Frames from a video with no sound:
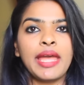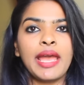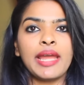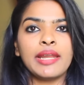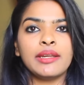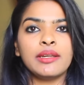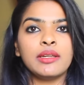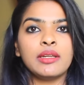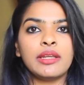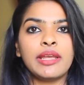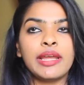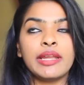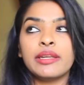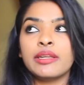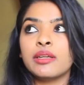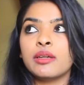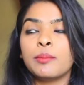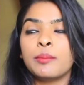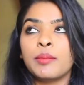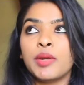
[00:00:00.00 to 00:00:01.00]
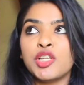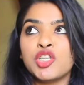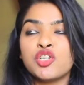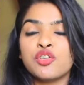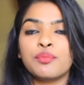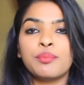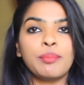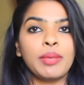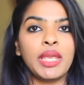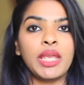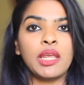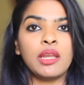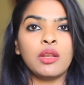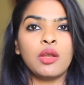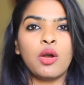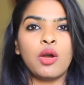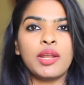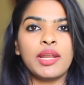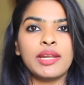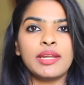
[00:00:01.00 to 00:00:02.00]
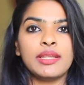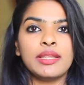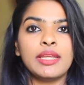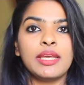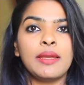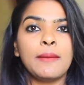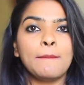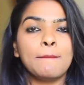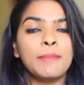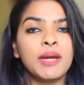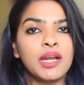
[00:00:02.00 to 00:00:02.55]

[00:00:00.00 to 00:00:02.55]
I didn't get much pain or anything,